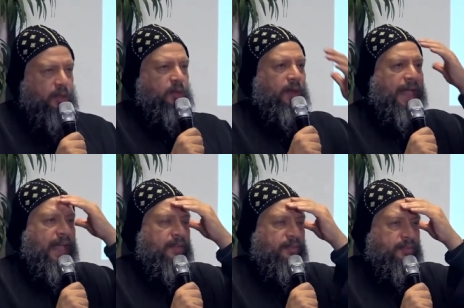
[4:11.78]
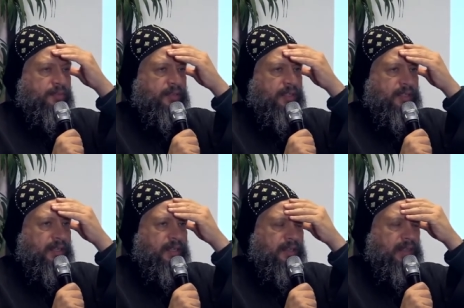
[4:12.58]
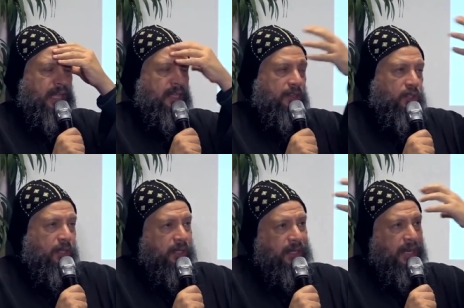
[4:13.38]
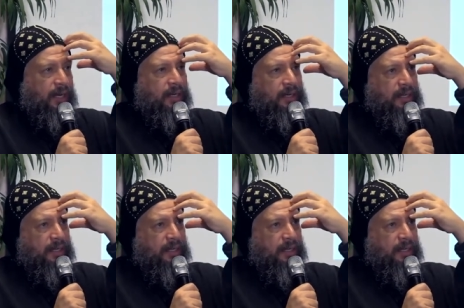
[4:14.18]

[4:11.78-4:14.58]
to have the eternal